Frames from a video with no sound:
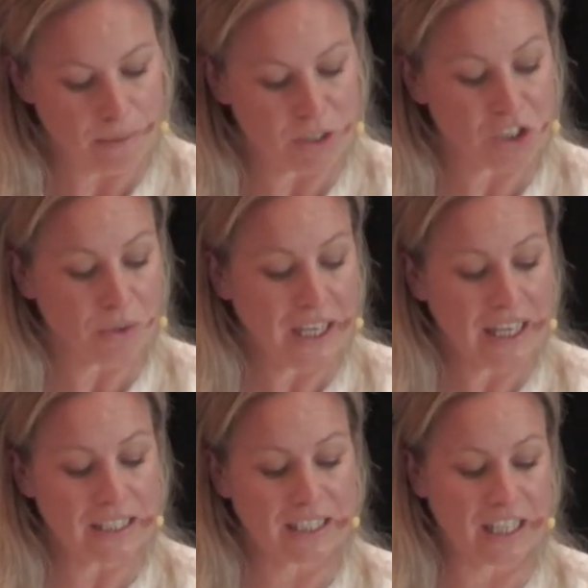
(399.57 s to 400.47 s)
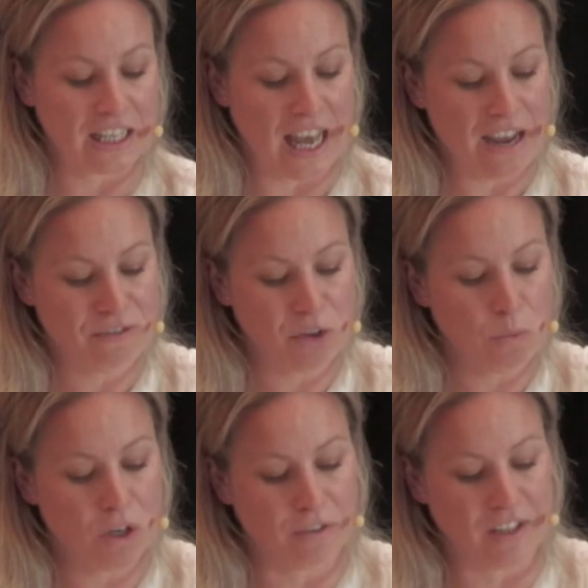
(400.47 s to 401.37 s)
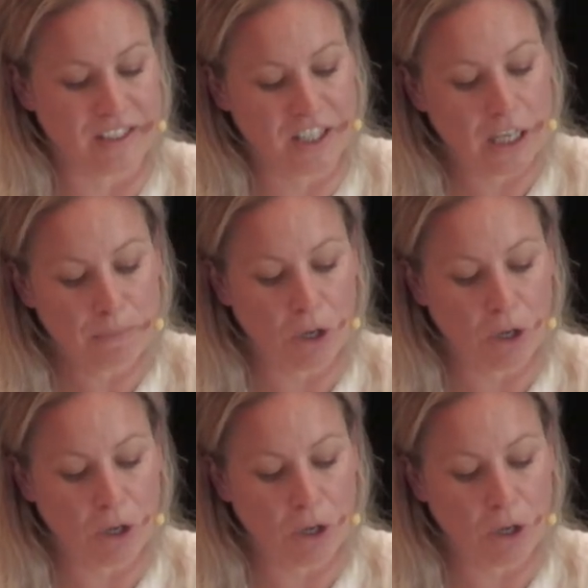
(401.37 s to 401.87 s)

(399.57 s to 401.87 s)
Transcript: So he has seen every one of his team